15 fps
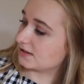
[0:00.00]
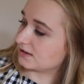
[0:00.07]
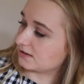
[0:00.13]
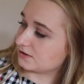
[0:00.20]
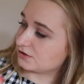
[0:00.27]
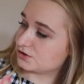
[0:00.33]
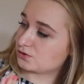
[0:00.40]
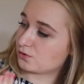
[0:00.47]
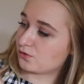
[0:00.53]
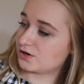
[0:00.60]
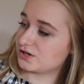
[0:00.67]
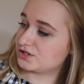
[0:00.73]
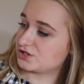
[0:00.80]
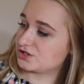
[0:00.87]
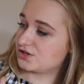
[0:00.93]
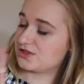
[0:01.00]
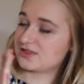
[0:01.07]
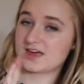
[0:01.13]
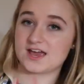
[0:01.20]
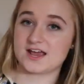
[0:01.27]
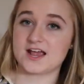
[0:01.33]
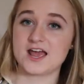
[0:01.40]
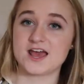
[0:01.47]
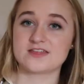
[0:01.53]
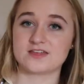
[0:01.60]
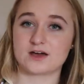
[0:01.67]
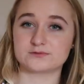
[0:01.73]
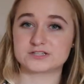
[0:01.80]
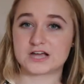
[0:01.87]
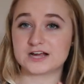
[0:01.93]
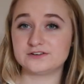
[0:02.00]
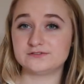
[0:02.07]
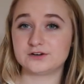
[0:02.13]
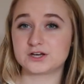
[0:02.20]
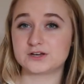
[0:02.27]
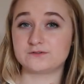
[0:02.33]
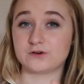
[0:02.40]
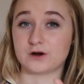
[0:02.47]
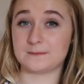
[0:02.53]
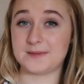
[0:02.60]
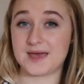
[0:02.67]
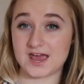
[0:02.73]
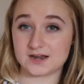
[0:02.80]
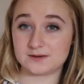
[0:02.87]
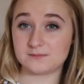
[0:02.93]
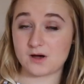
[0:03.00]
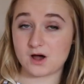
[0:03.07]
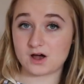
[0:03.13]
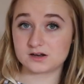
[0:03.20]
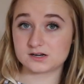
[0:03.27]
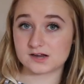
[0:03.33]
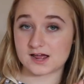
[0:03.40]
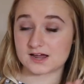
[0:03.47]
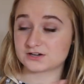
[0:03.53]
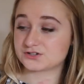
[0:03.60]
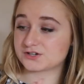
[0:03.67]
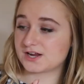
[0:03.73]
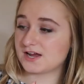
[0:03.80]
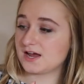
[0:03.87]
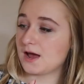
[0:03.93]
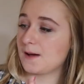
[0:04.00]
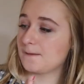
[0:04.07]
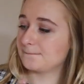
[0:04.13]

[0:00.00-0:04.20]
little storage thing. I was kind of looking for a pen pot actually,